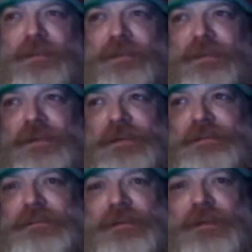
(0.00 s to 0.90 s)
you
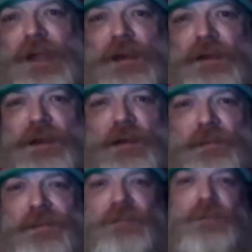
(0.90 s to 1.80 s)
know, you can't keep
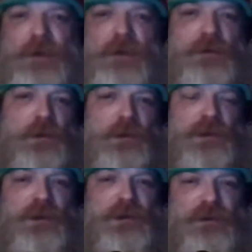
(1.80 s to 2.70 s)

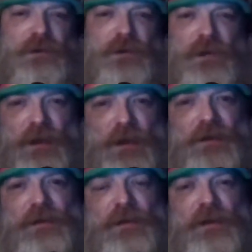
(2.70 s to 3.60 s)
ridiculing, or you
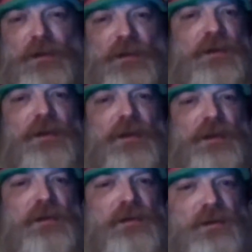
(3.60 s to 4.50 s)
can't
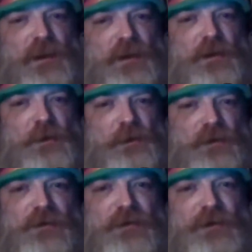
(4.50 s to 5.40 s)
and you can't
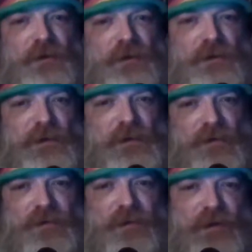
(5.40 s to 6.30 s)
ignore
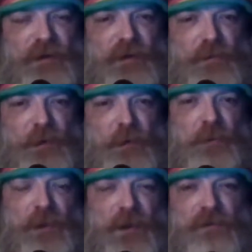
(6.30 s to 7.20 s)
the fact that
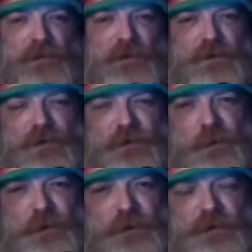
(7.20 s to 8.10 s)
people are having these
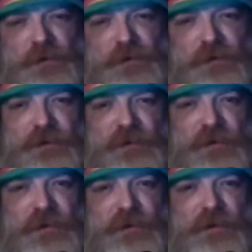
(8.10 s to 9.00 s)
experiences,
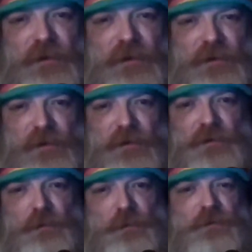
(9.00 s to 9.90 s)
and they
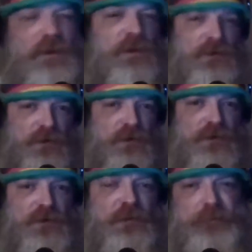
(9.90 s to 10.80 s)
should be taken
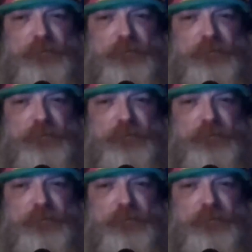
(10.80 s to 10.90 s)
seriously.